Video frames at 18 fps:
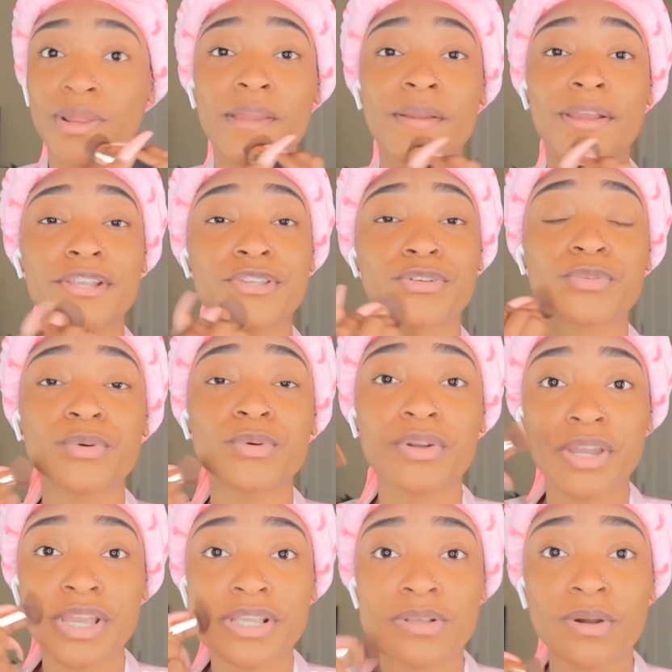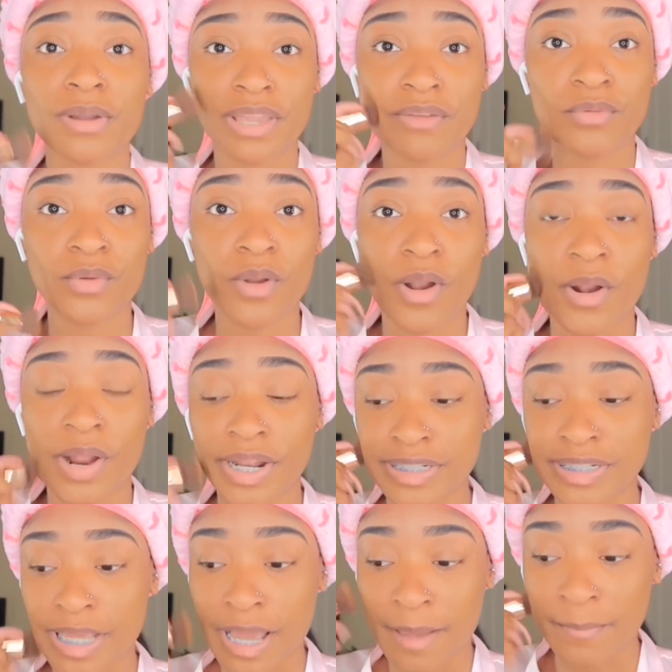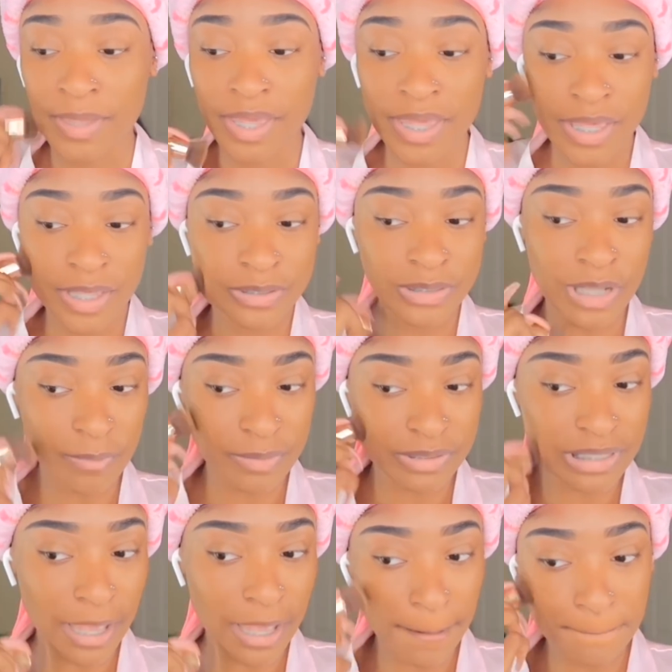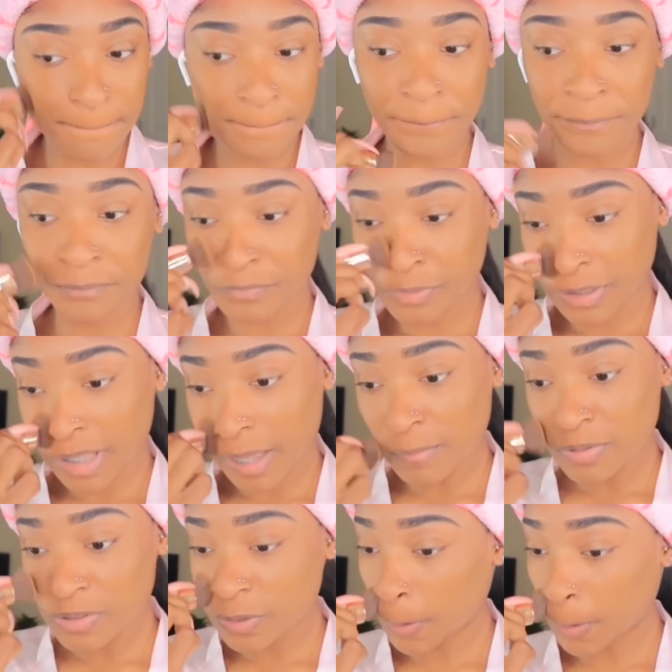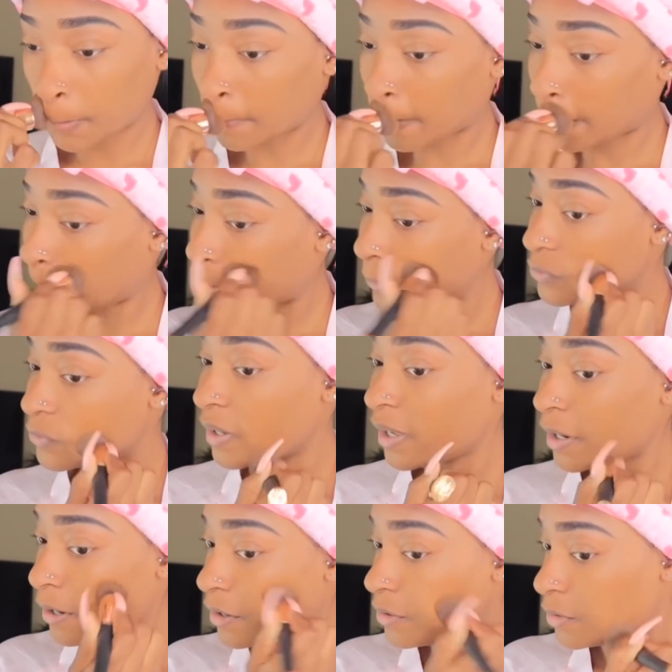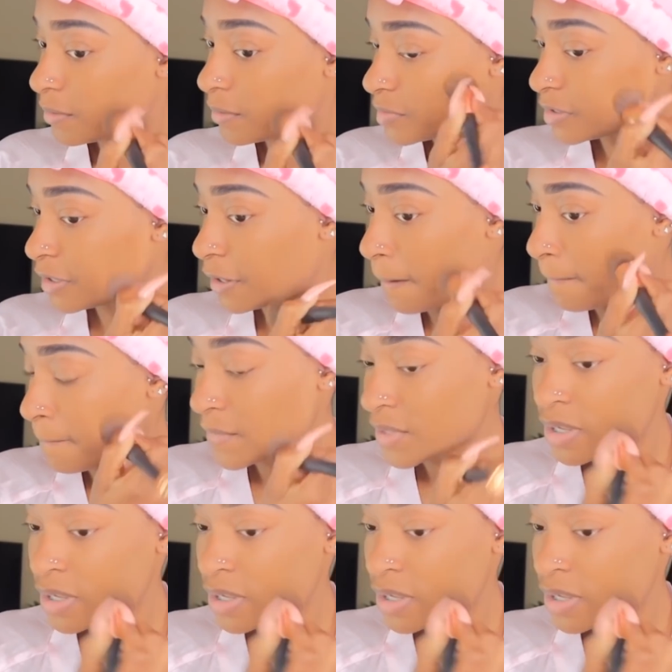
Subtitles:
hair in general is gonna give you a hard time. So I was like, I'm just gonna do my natural hair, you know what I'm saying?